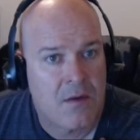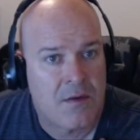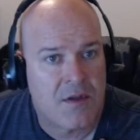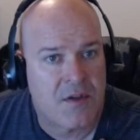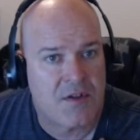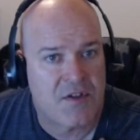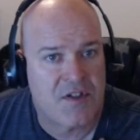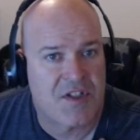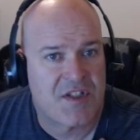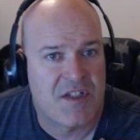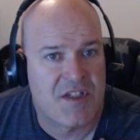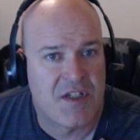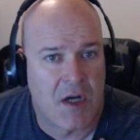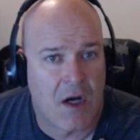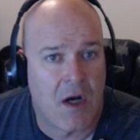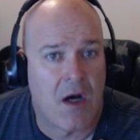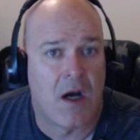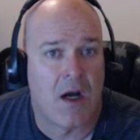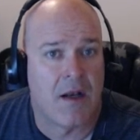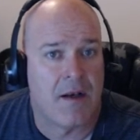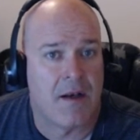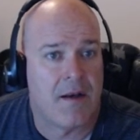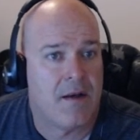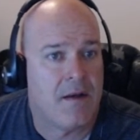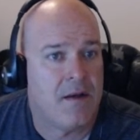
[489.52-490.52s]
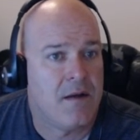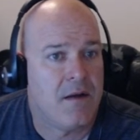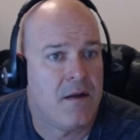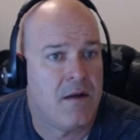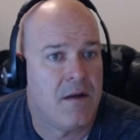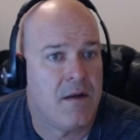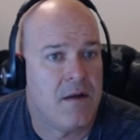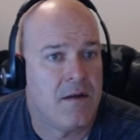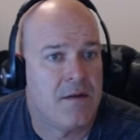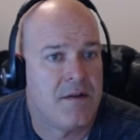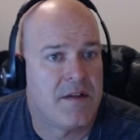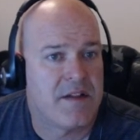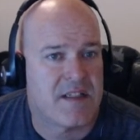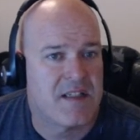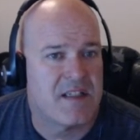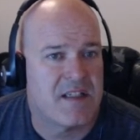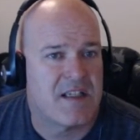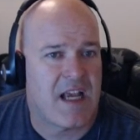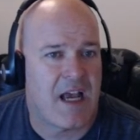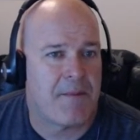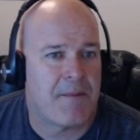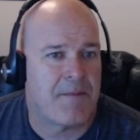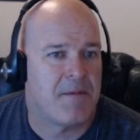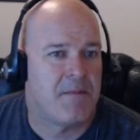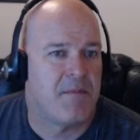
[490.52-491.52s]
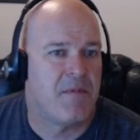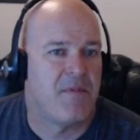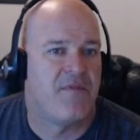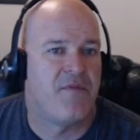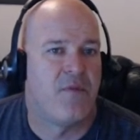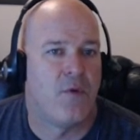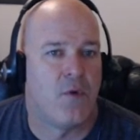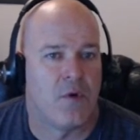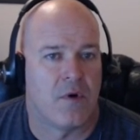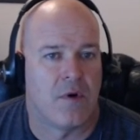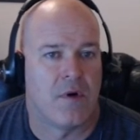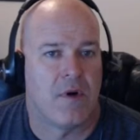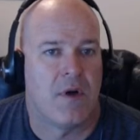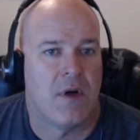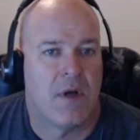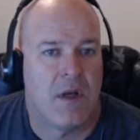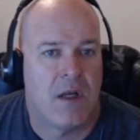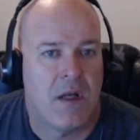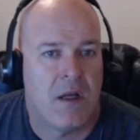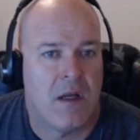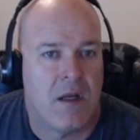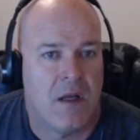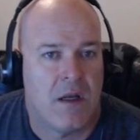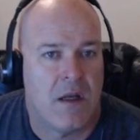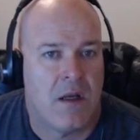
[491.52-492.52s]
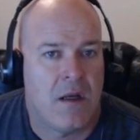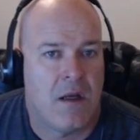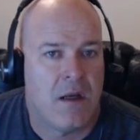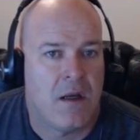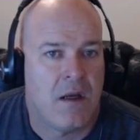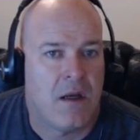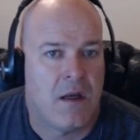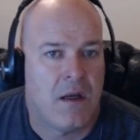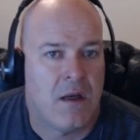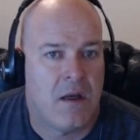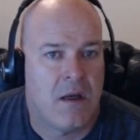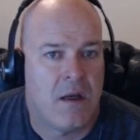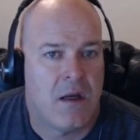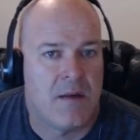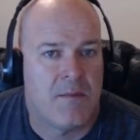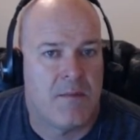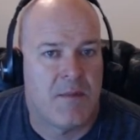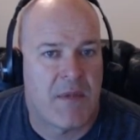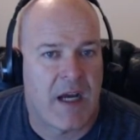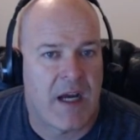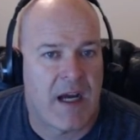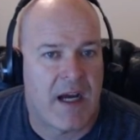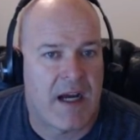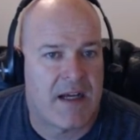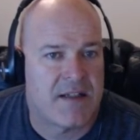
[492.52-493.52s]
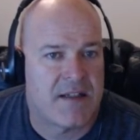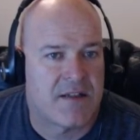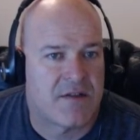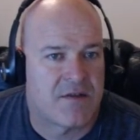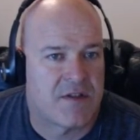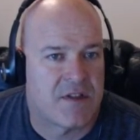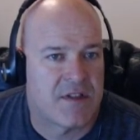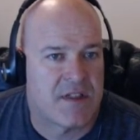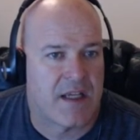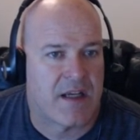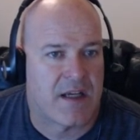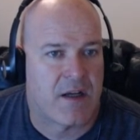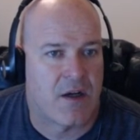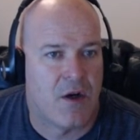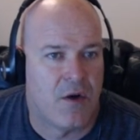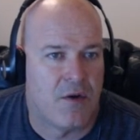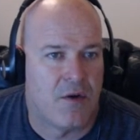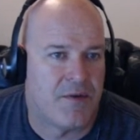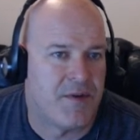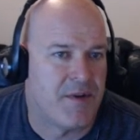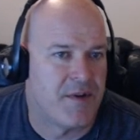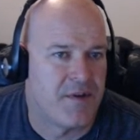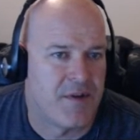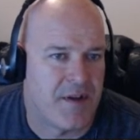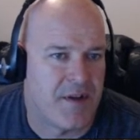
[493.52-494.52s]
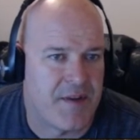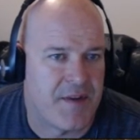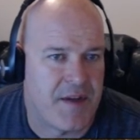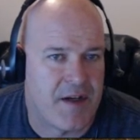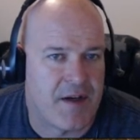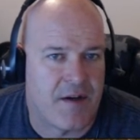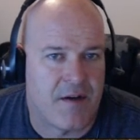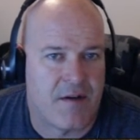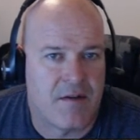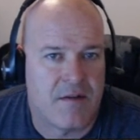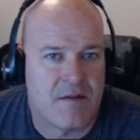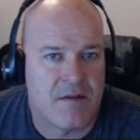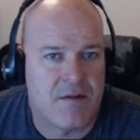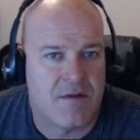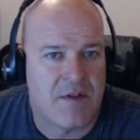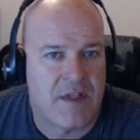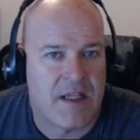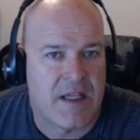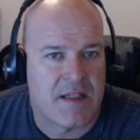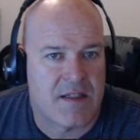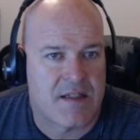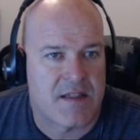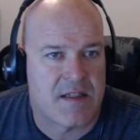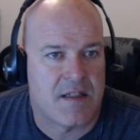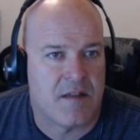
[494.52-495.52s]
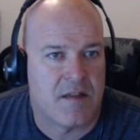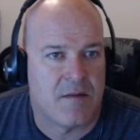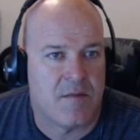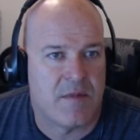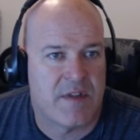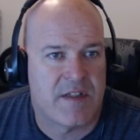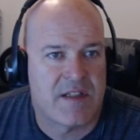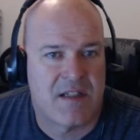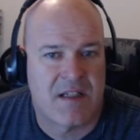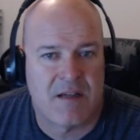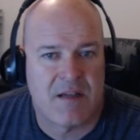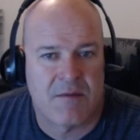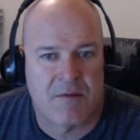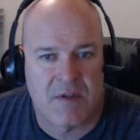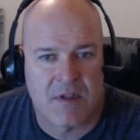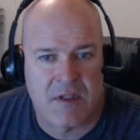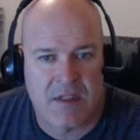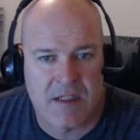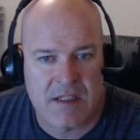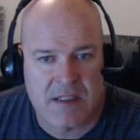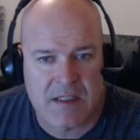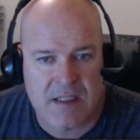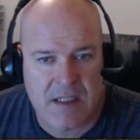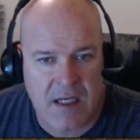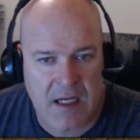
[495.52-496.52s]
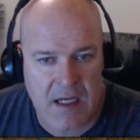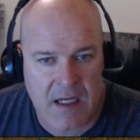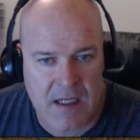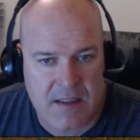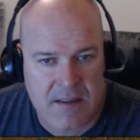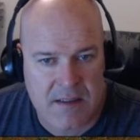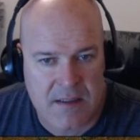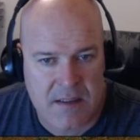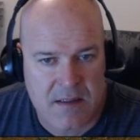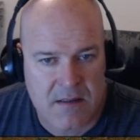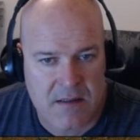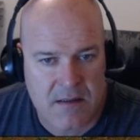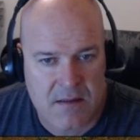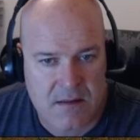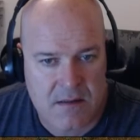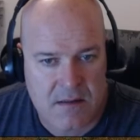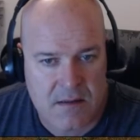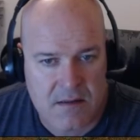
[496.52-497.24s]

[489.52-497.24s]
They're just gone. This has happened before. And my eyes are just like, oh, they're not there. You can't see them. Let's get rid of these guys.